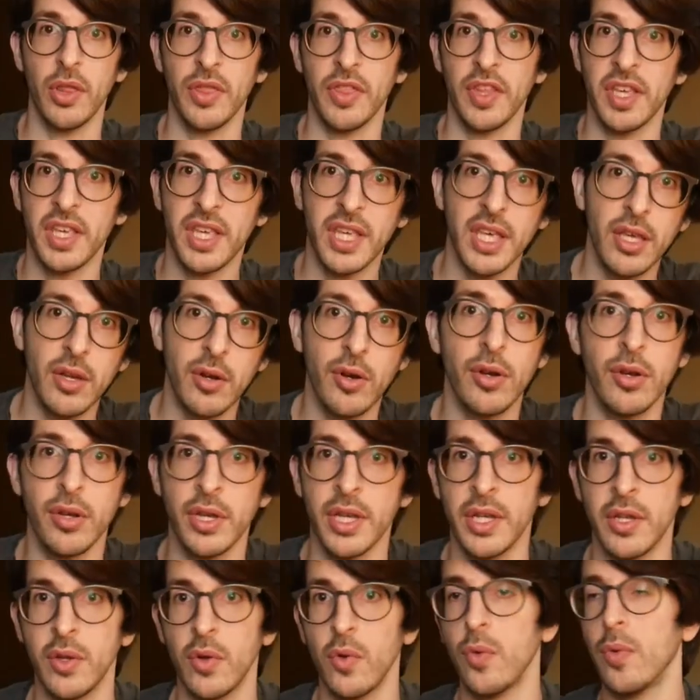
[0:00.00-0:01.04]
the heater
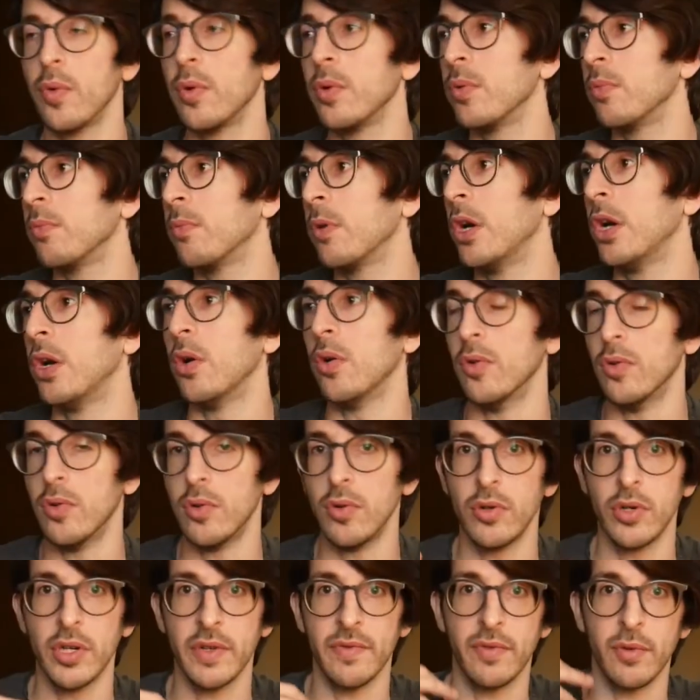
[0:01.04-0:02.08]
in your room,
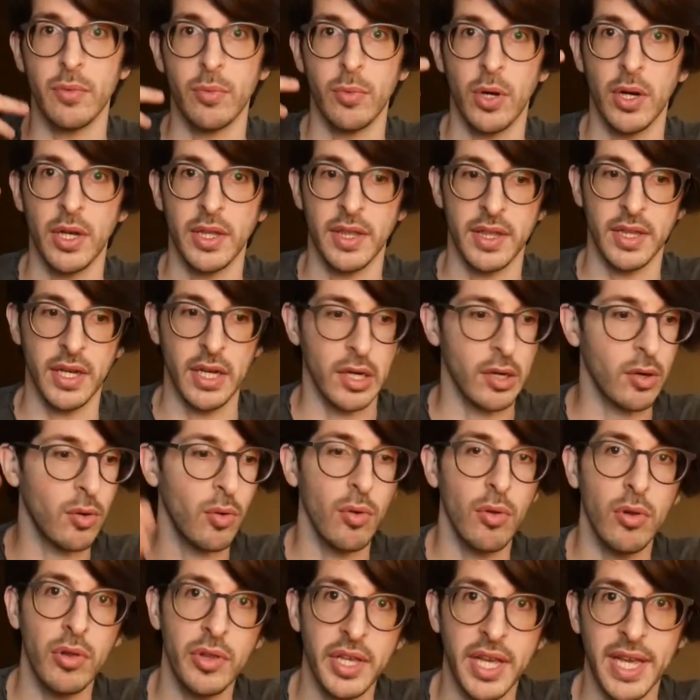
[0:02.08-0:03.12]
or if you want the
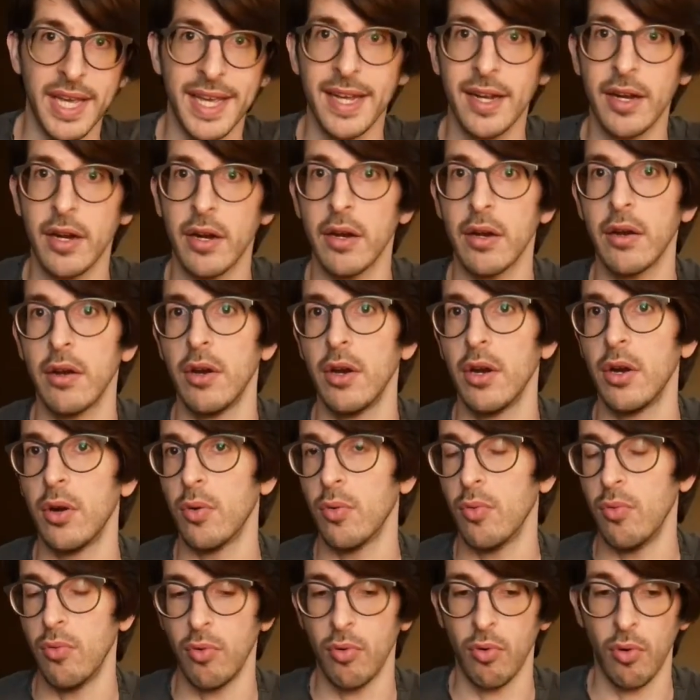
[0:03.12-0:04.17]
cold air
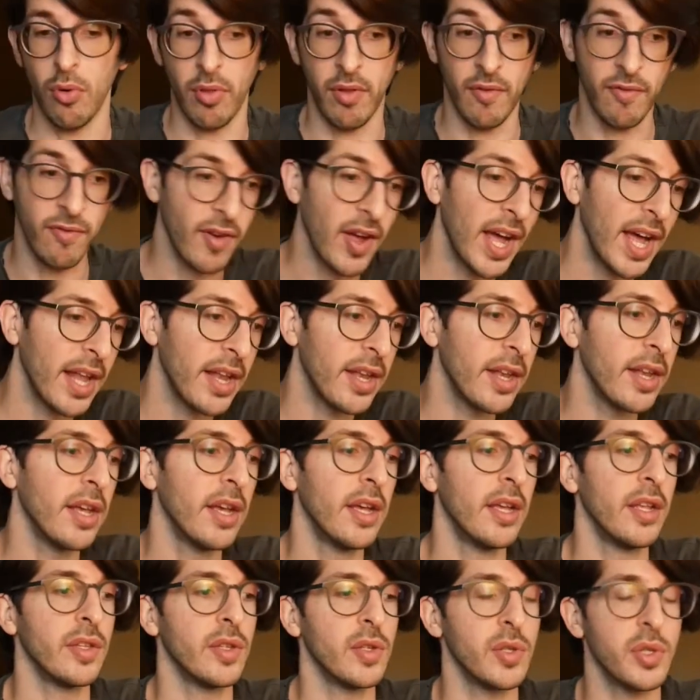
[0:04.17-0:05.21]
or the fan
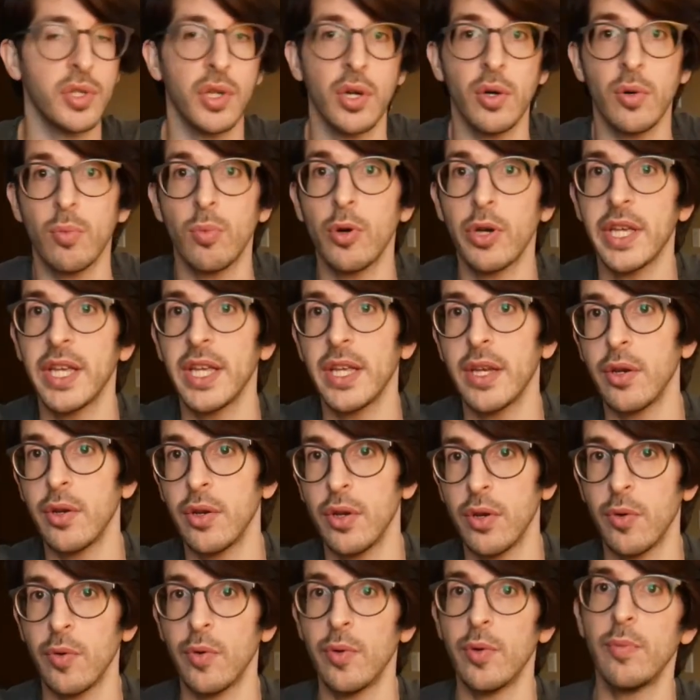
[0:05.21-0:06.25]
to start working in
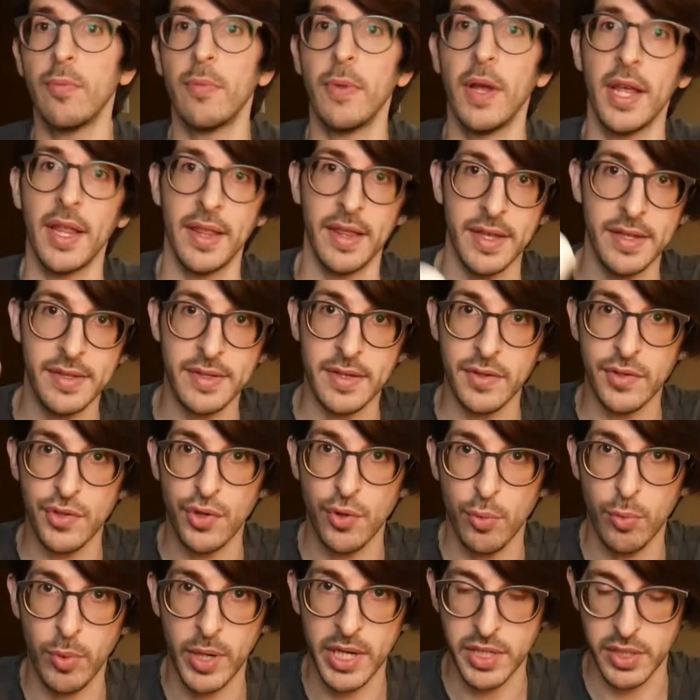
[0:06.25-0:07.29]
your room, this is your
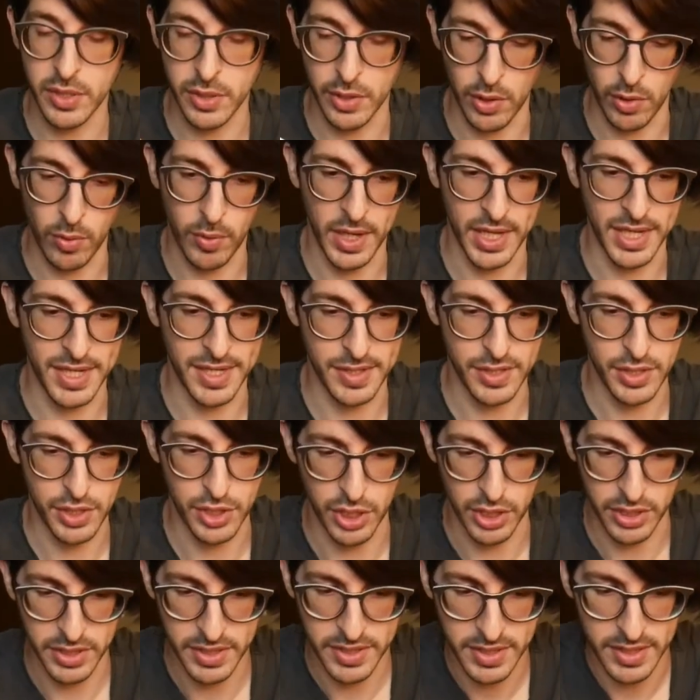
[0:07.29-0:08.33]
way to go. And it's
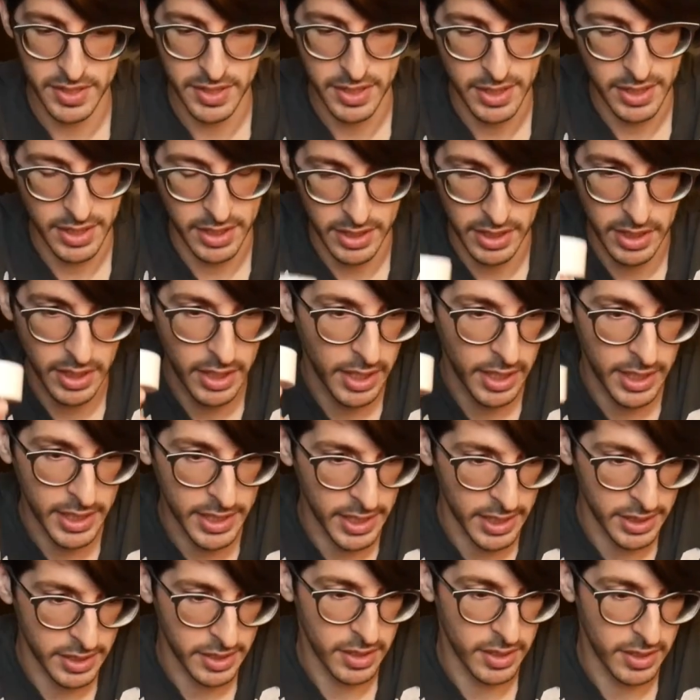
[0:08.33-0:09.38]
just
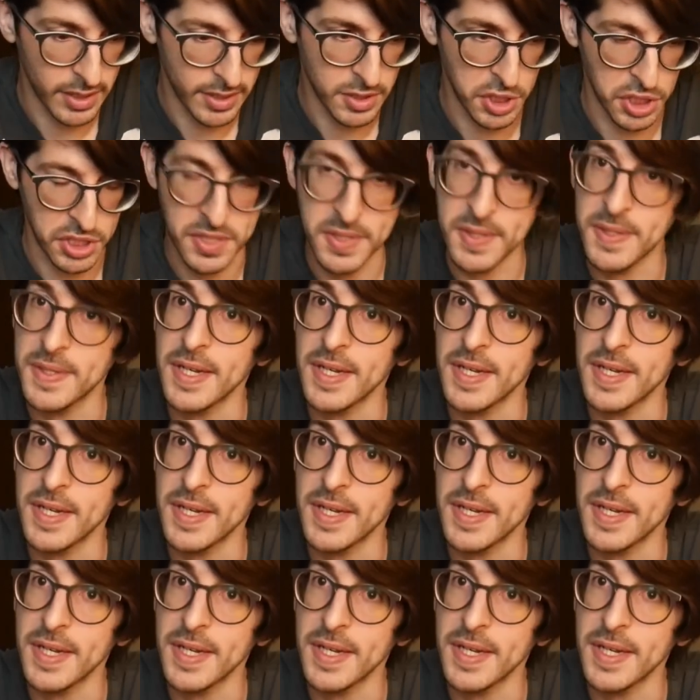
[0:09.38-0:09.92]
just